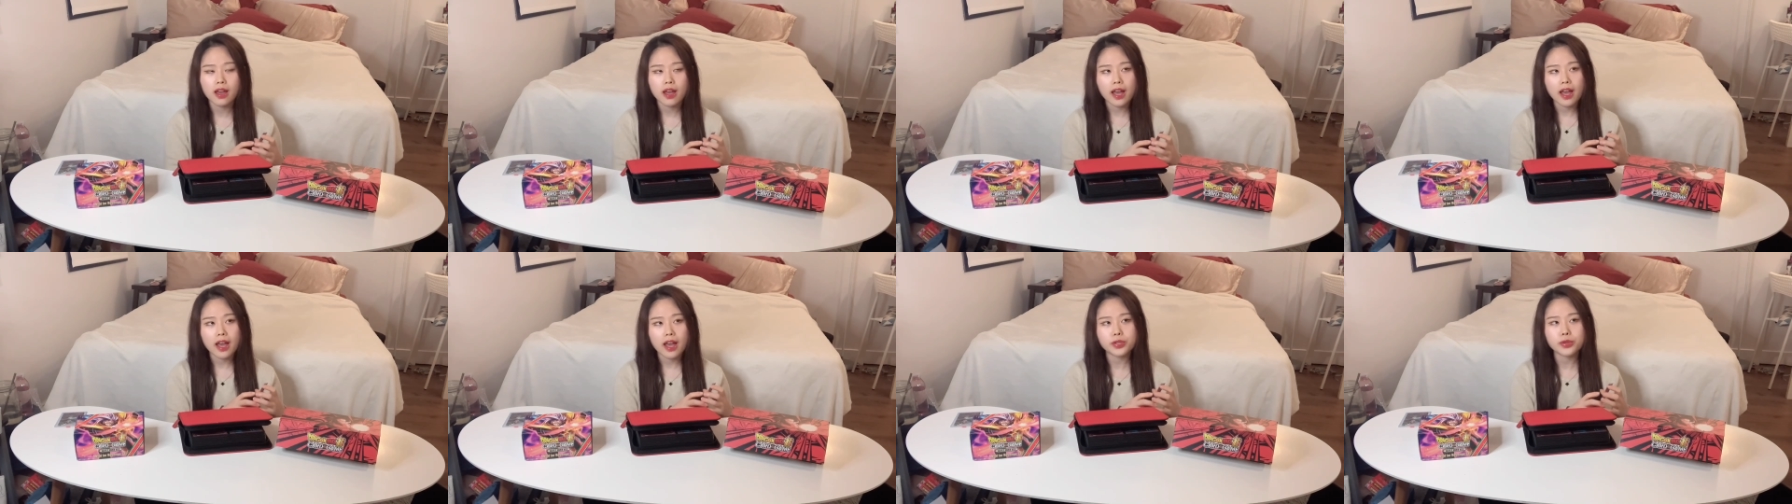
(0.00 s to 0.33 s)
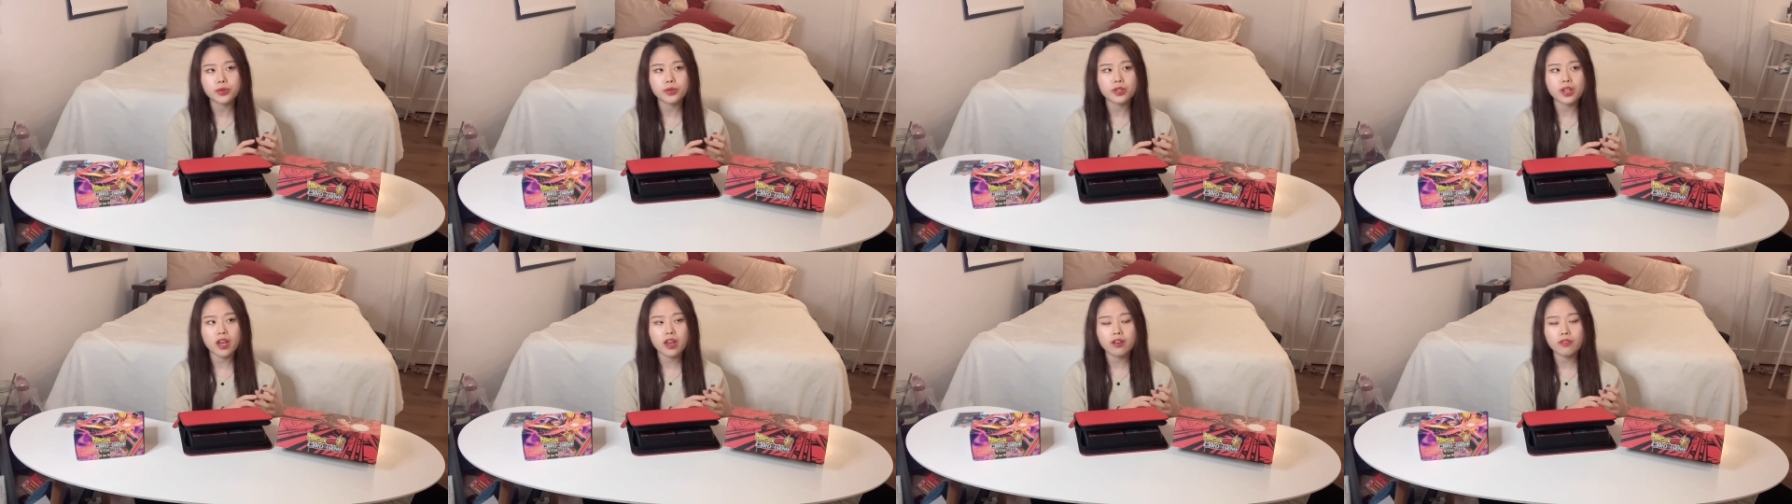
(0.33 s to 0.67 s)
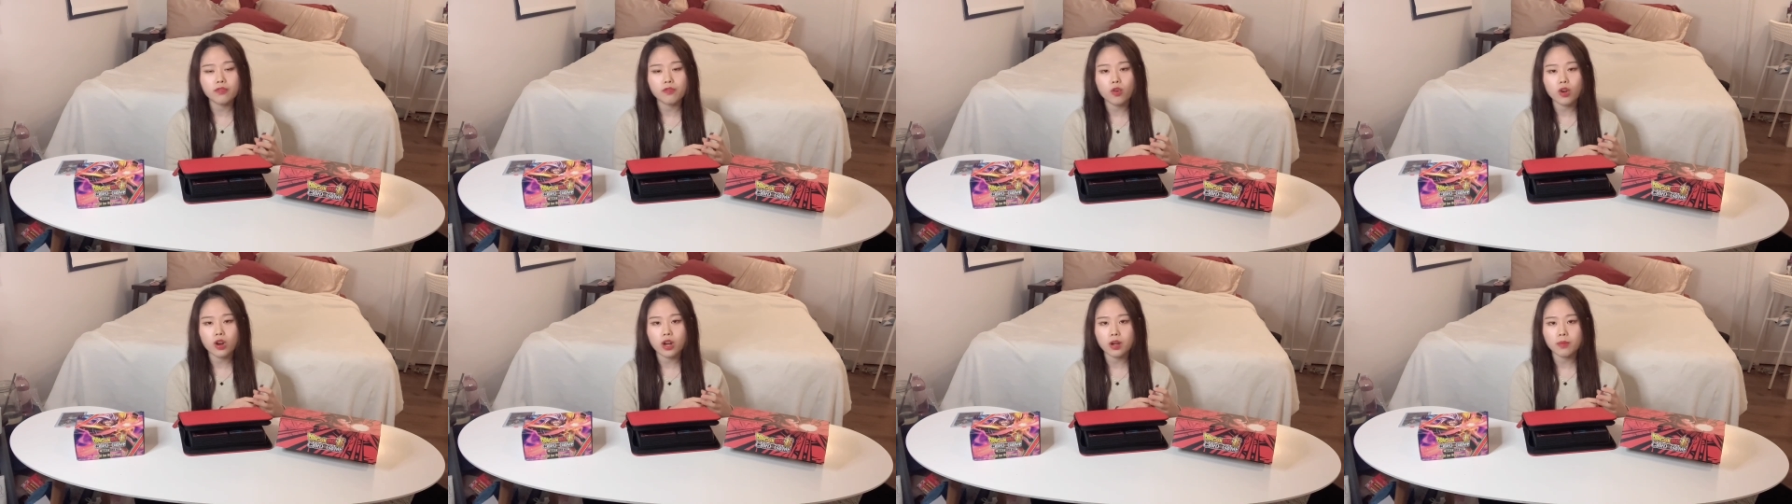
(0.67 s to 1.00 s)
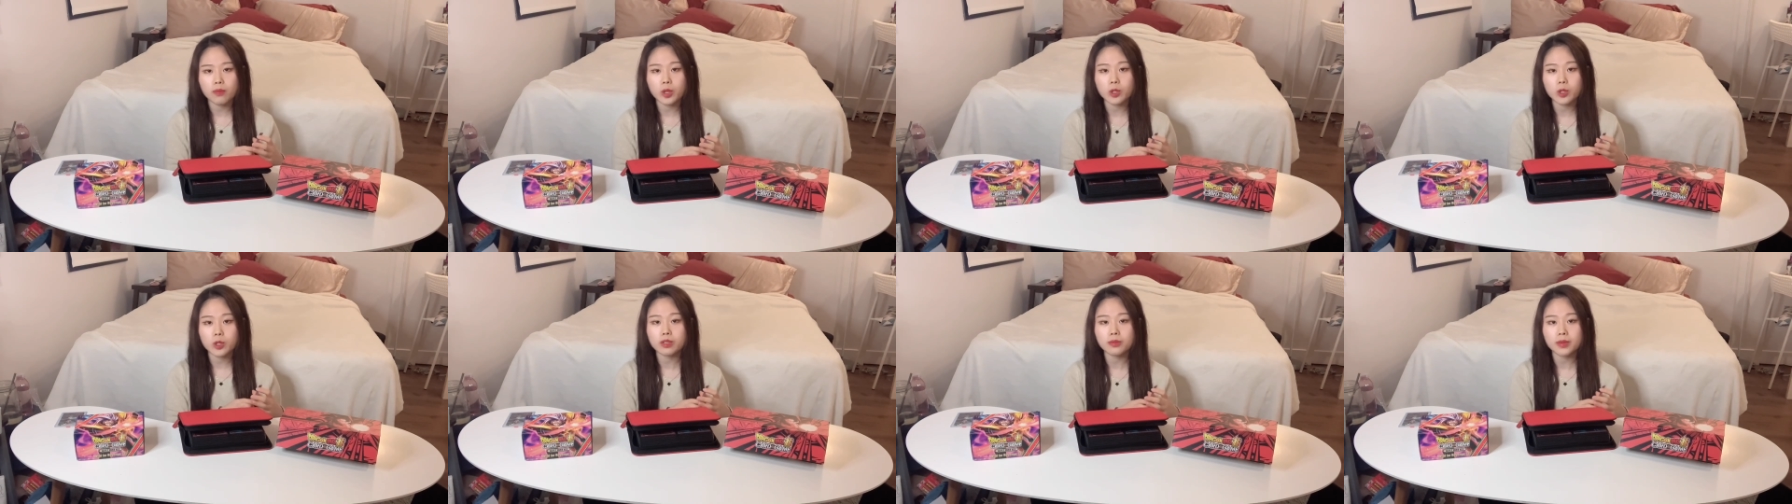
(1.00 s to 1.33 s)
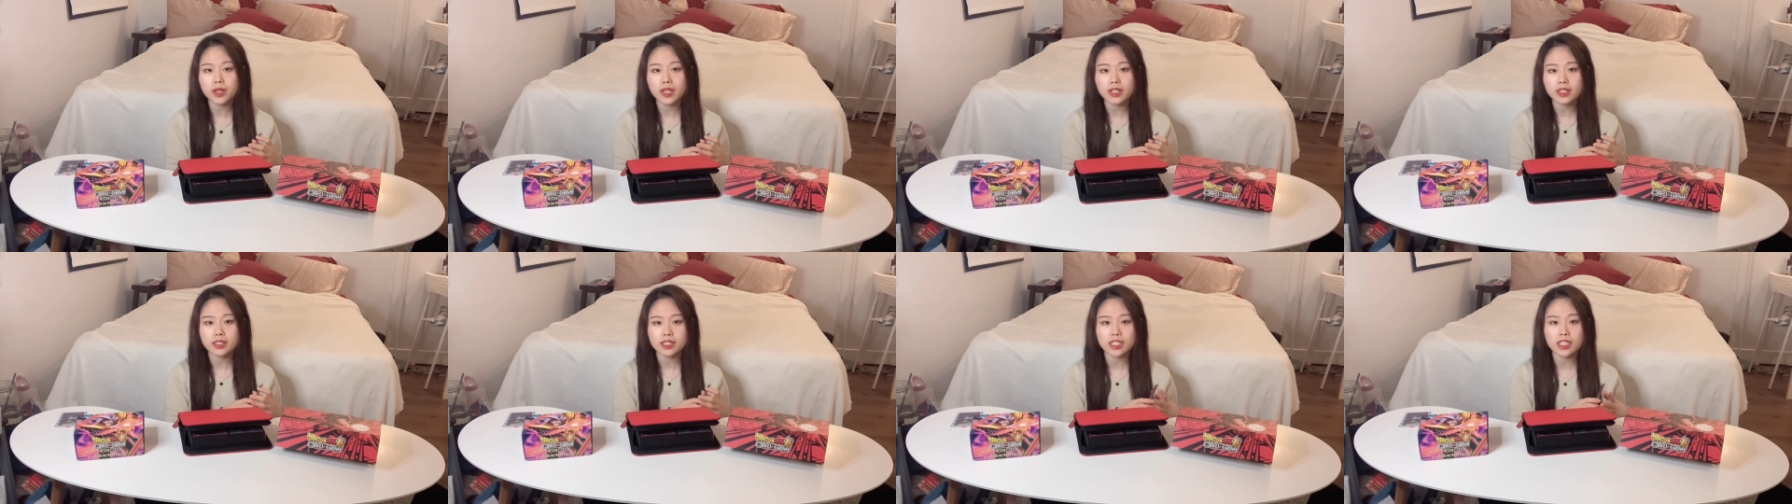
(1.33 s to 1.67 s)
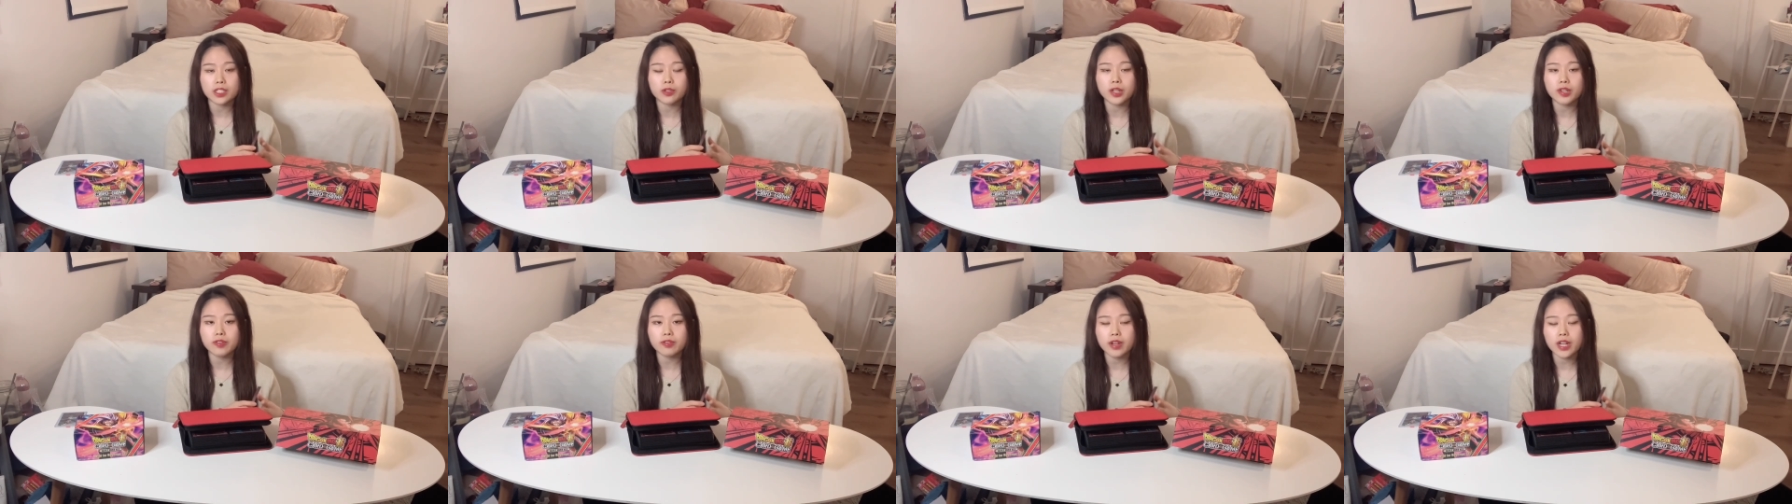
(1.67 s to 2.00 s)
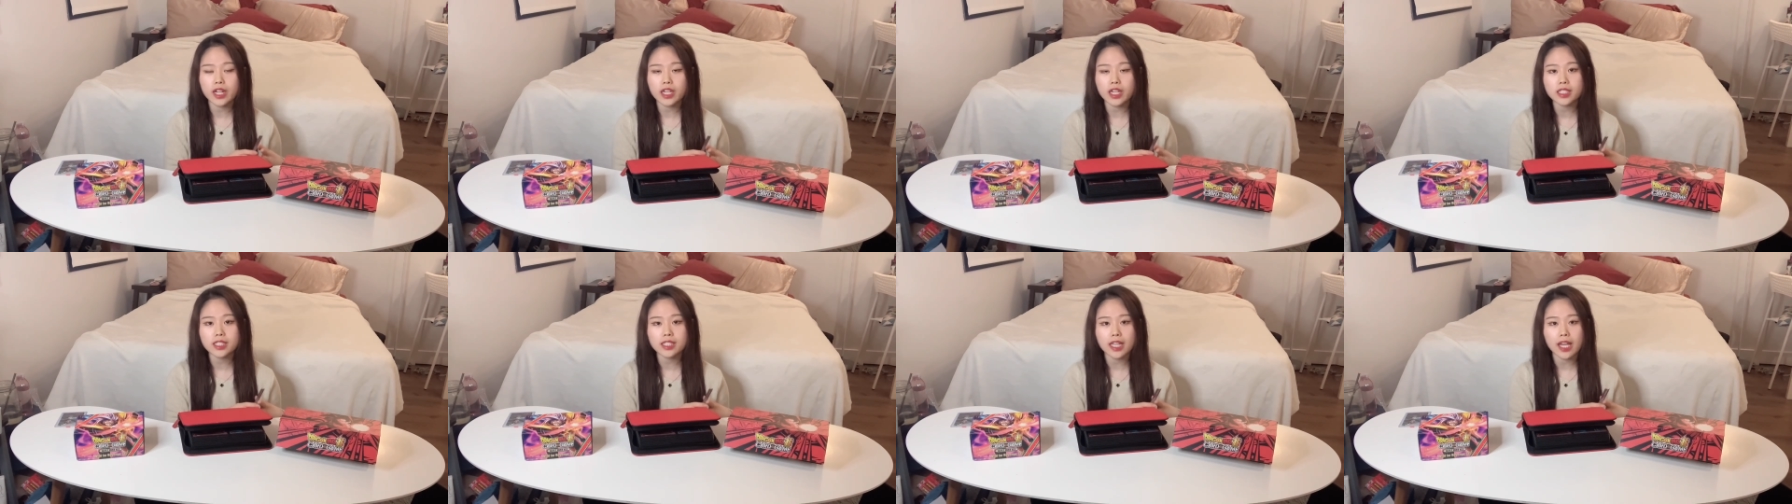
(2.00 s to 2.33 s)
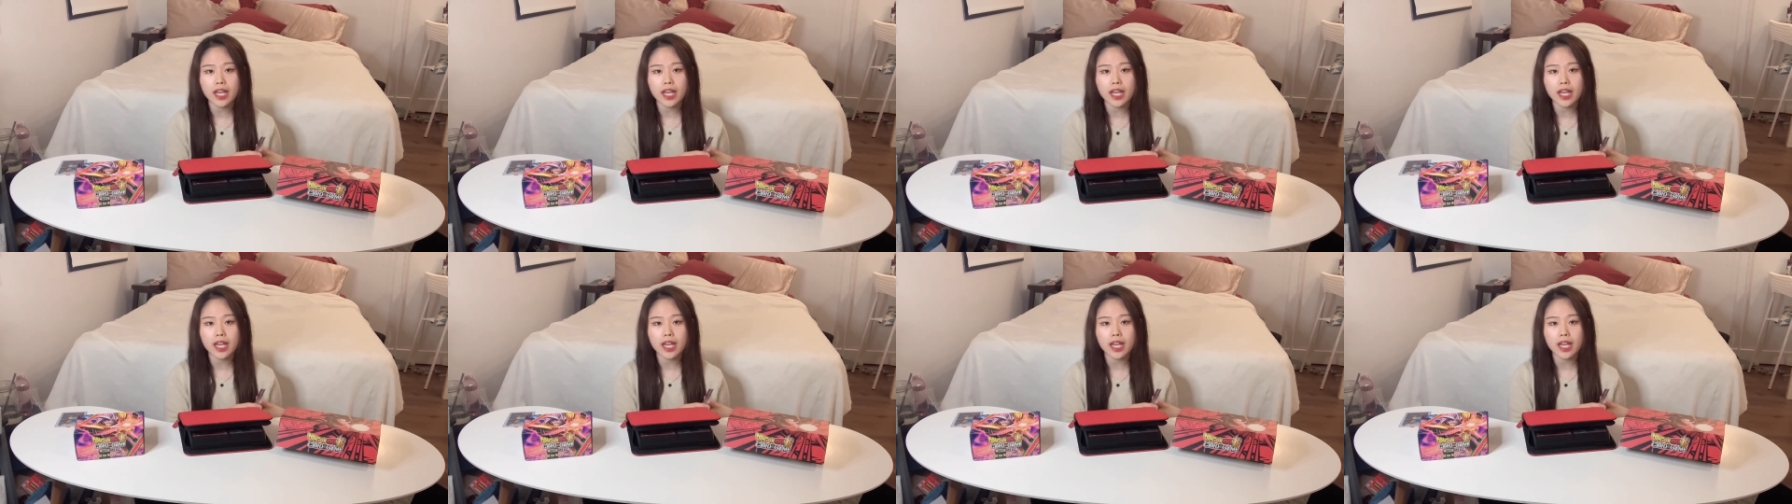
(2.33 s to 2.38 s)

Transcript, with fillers: I do that for most of my secret rares